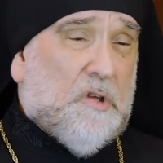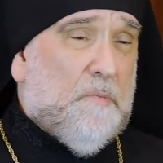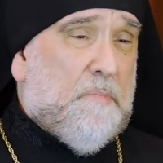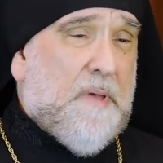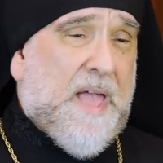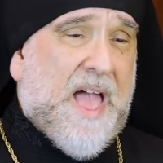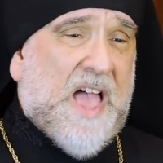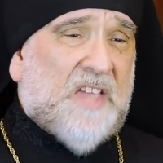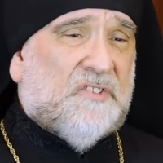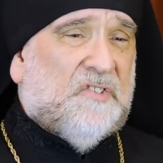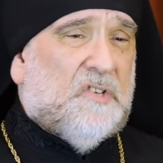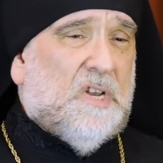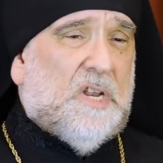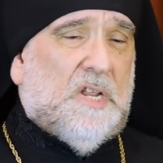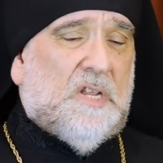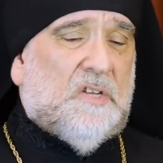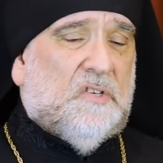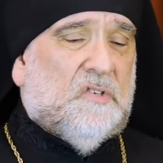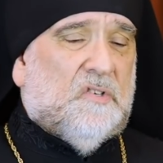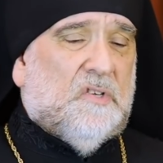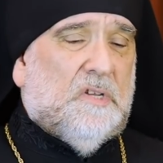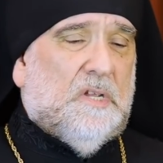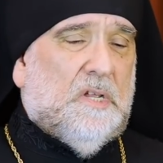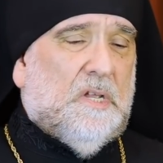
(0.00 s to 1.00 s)

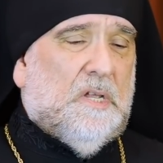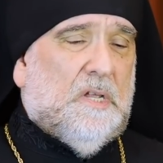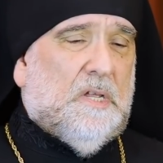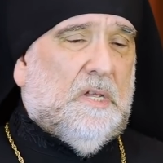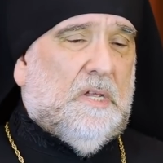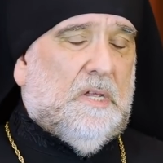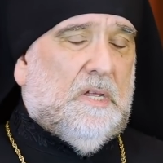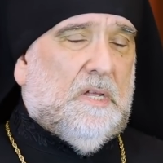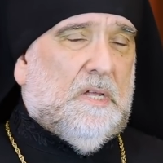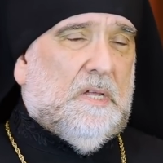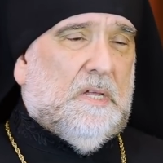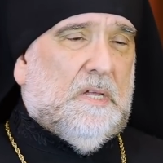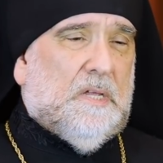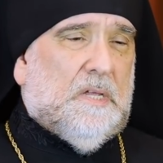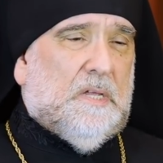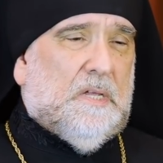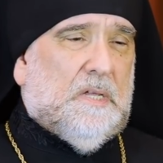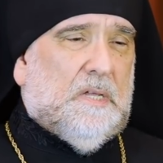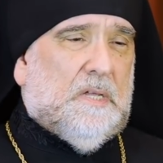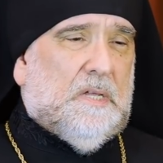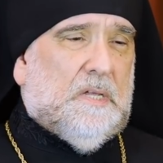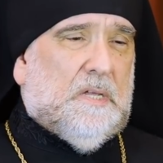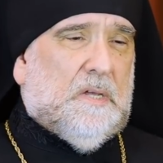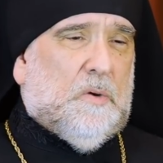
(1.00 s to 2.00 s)
capacities.
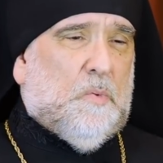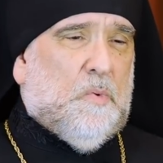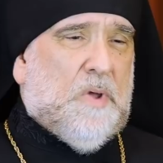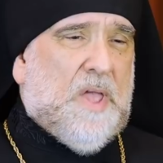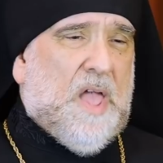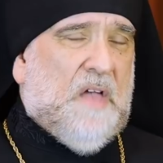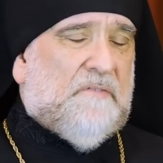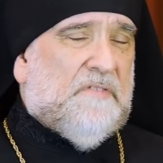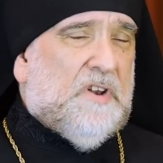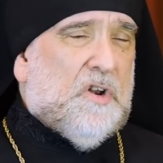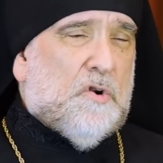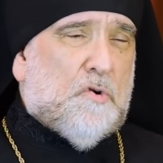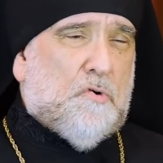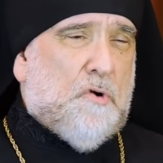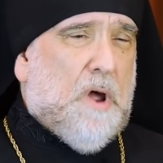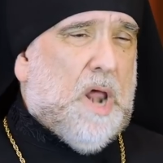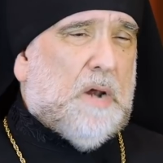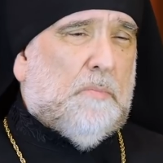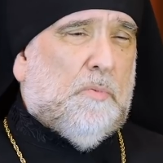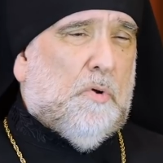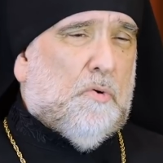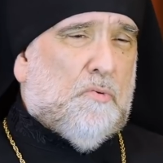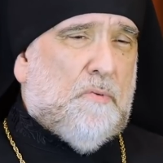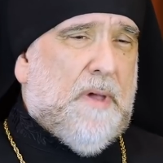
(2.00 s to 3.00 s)
We have an
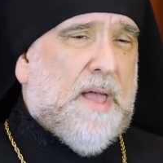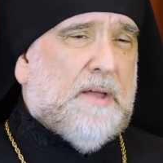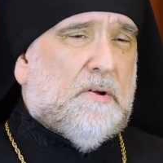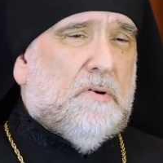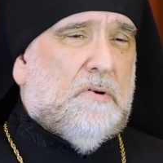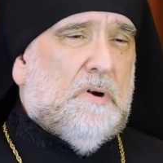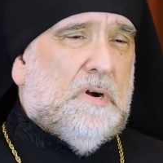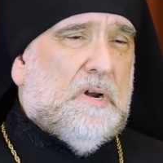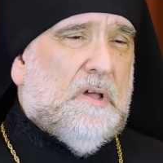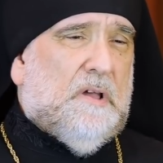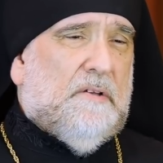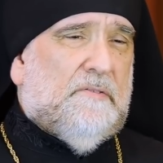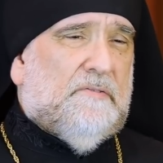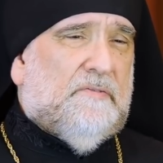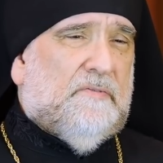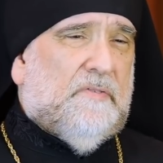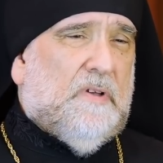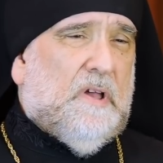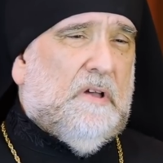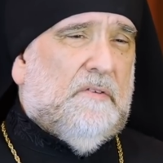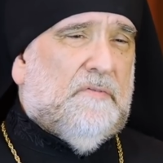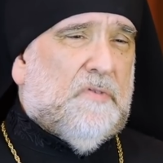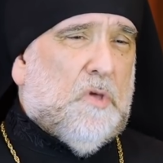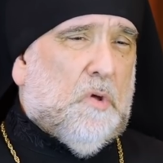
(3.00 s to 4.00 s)
incredible record
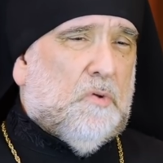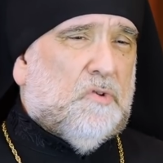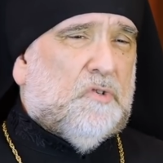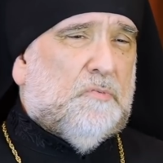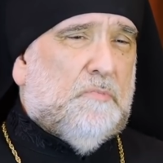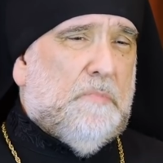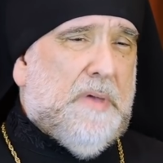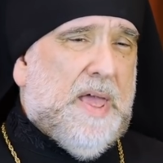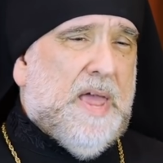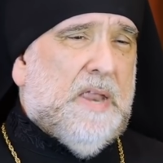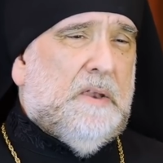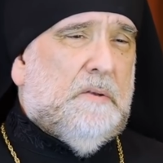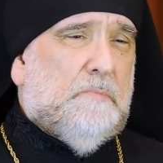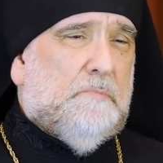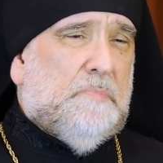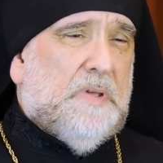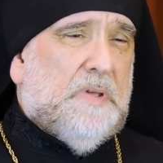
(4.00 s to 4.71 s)
of those men